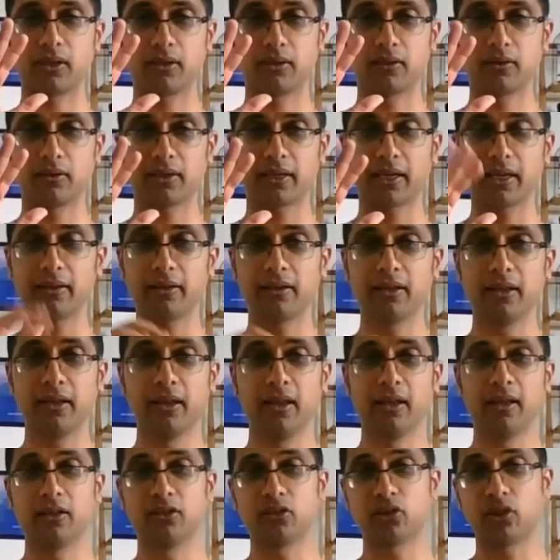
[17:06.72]
Okay,
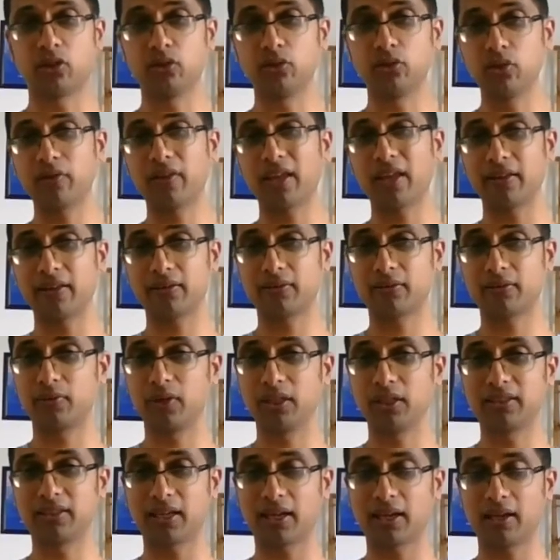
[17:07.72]
so you do that
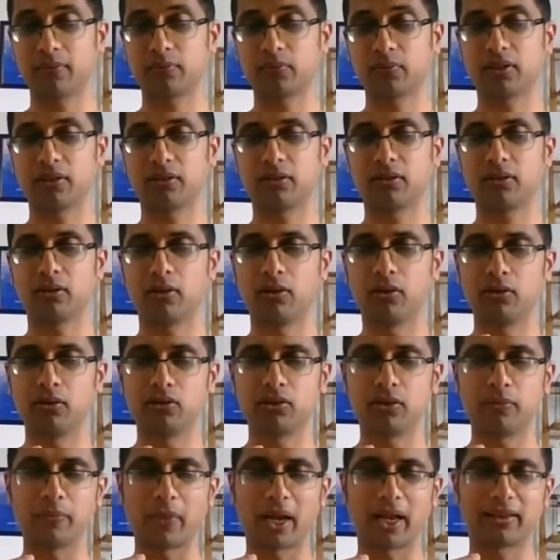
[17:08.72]
3 times, it
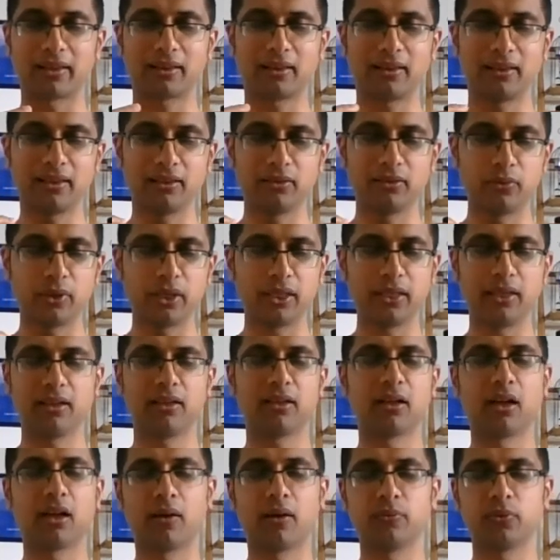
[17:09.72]
automatically really
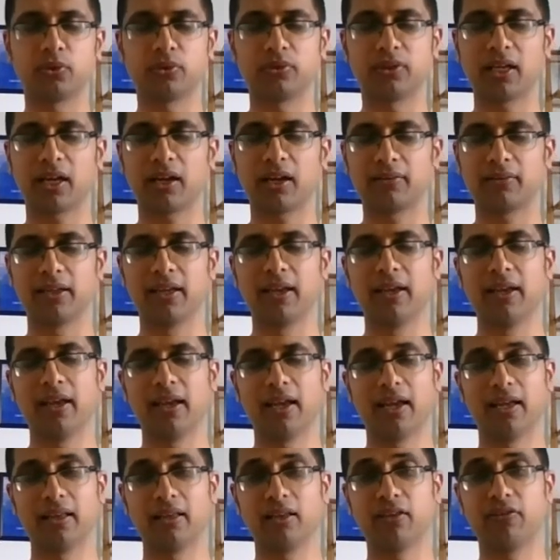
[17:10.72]
calms you down.
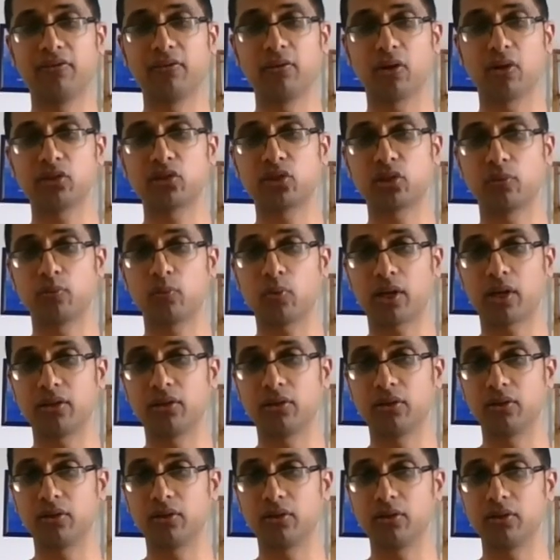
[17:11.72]
And if you're someone
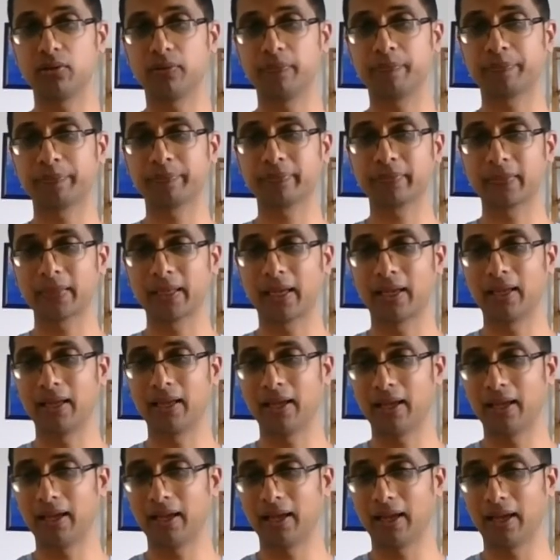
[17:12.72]
who
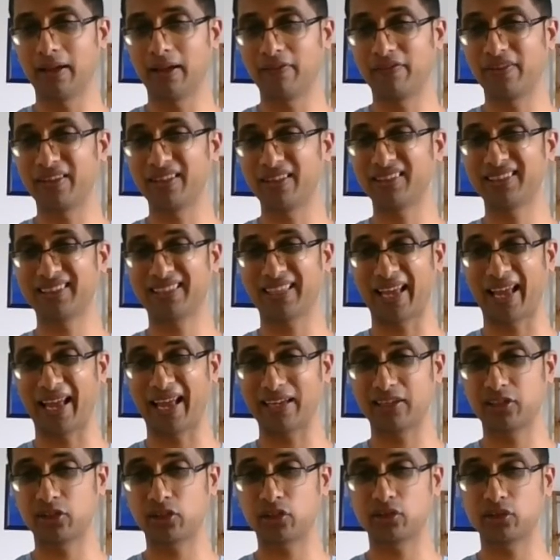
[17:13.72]
feels
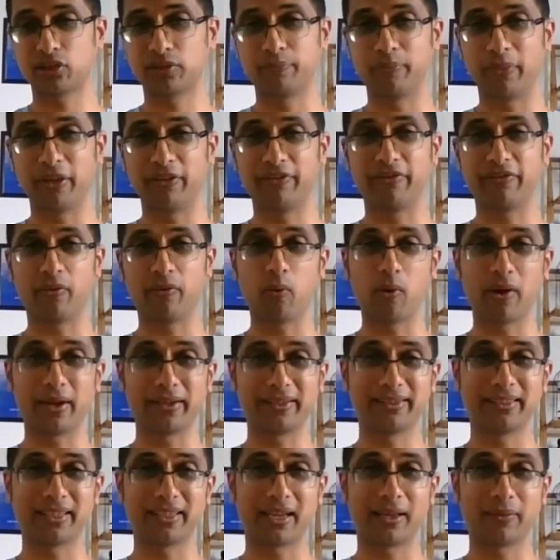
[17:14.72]
anxious before
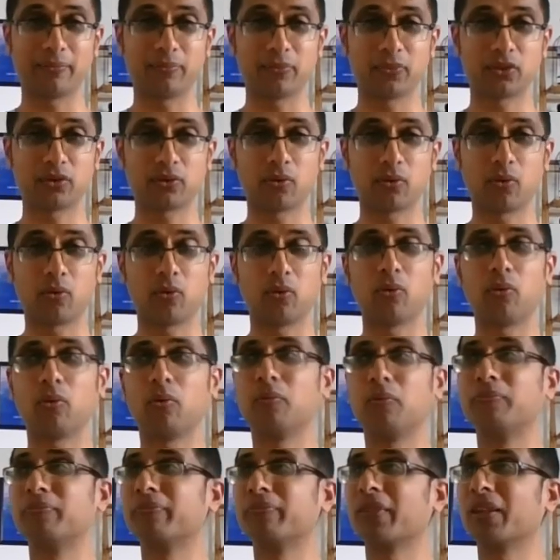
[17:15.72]
exams,
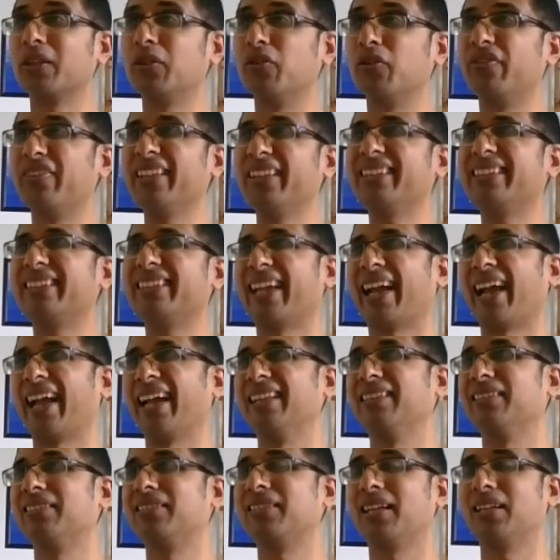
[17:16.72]
or you feel
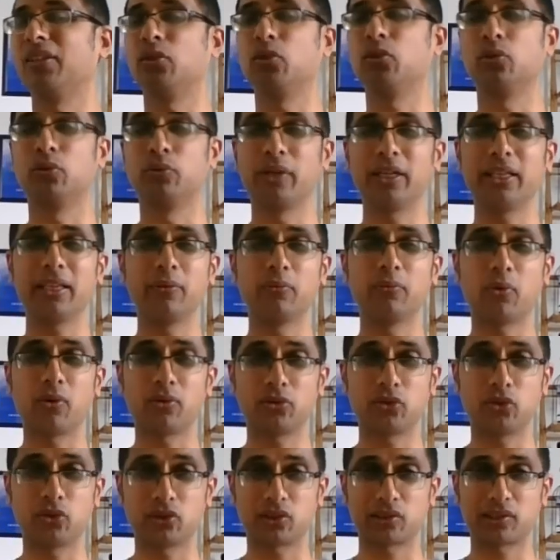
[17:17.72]
tense and you really
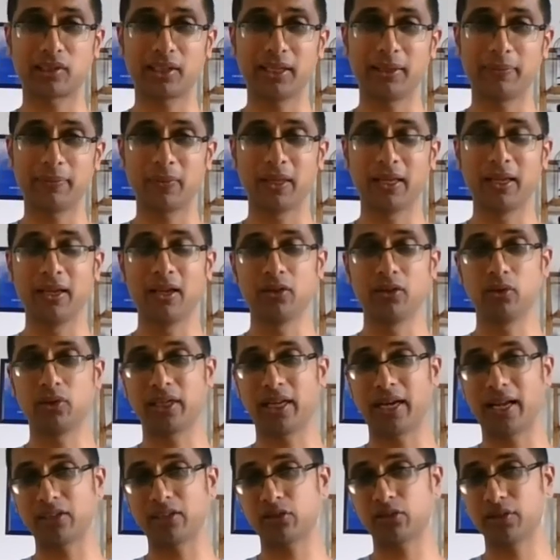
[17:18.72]
want to sleep, you
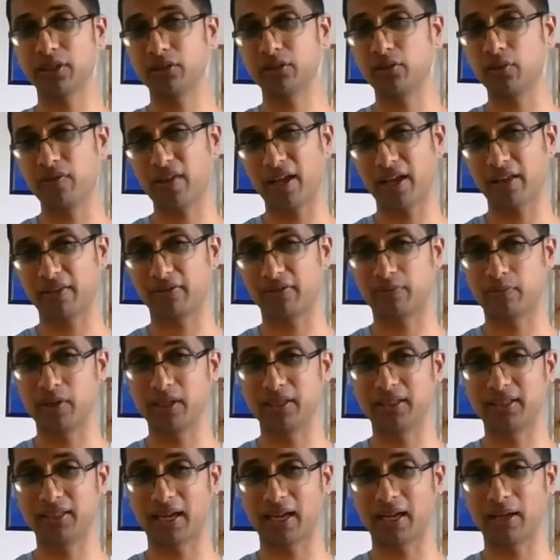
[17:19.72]
can actually do that 3
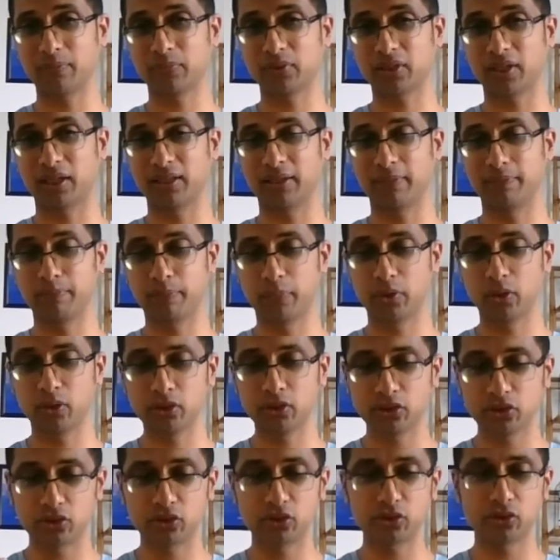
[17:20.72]
times and it
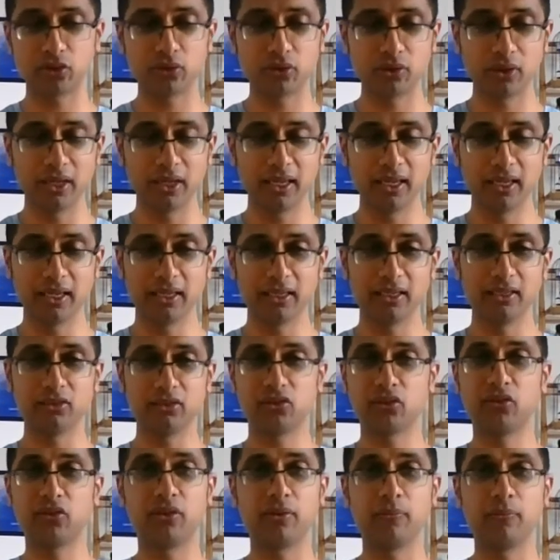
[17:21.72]
puts you
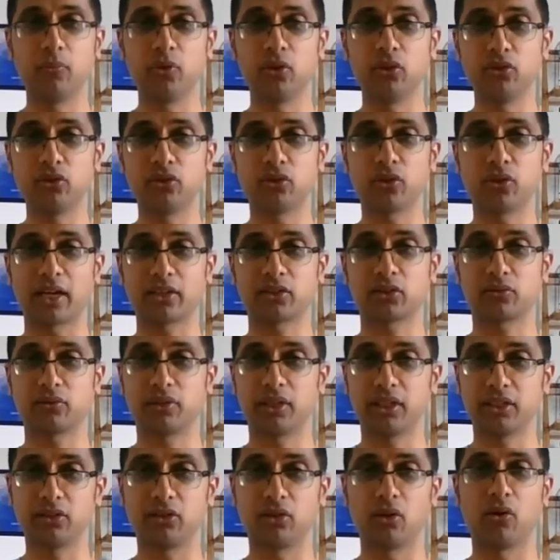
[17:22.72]
into the mood to
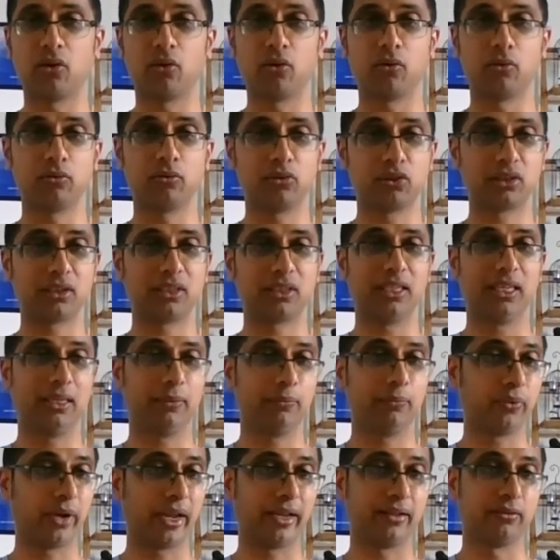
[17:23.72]
actually go
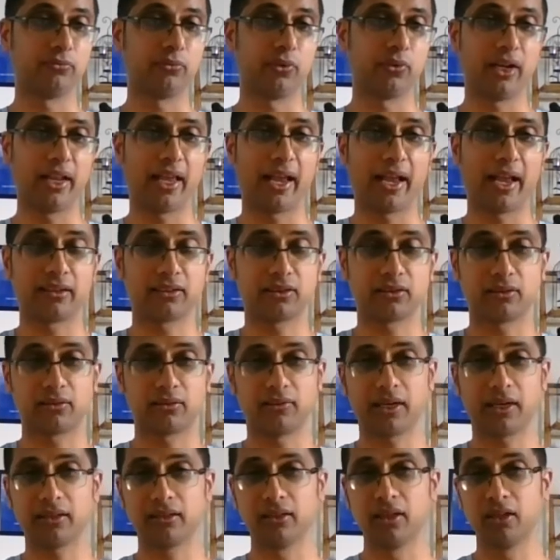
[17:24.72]
sleep and relax. All
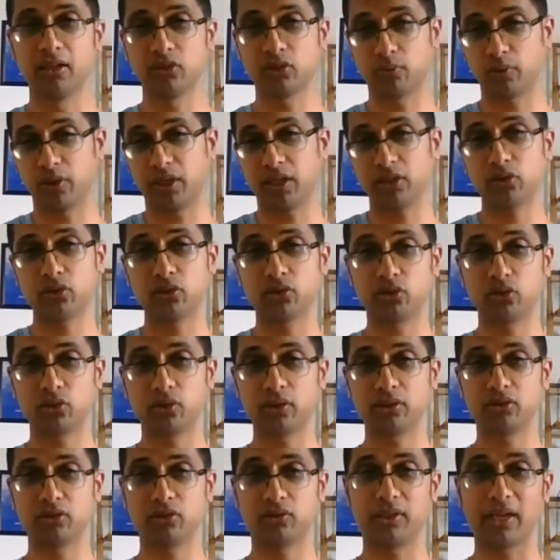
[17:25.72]
right, so we're going to do
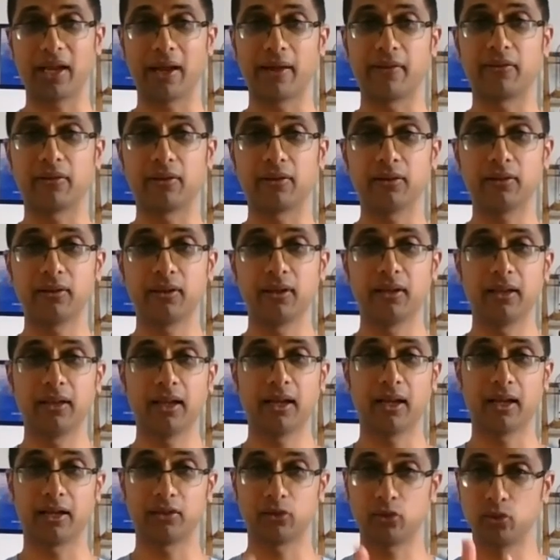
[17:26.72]
it together
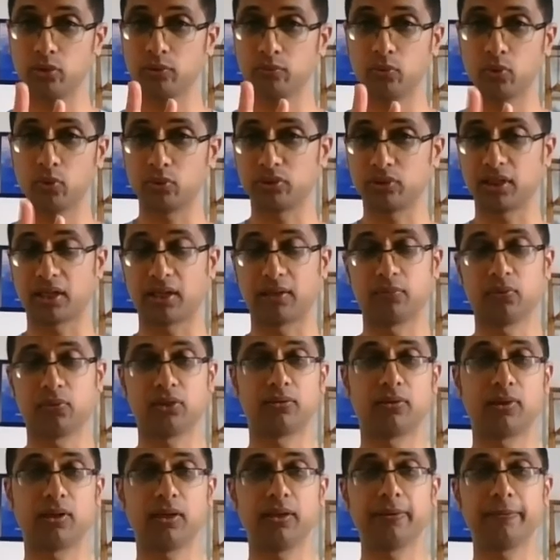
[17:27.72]
2 more times.
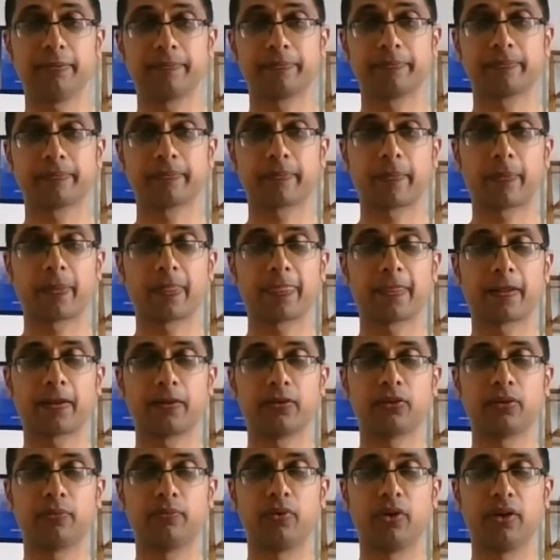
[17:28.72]
All right,
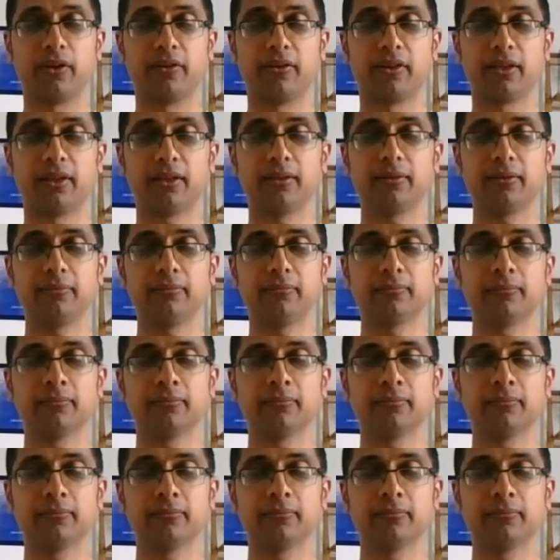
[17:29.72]
so breathe in,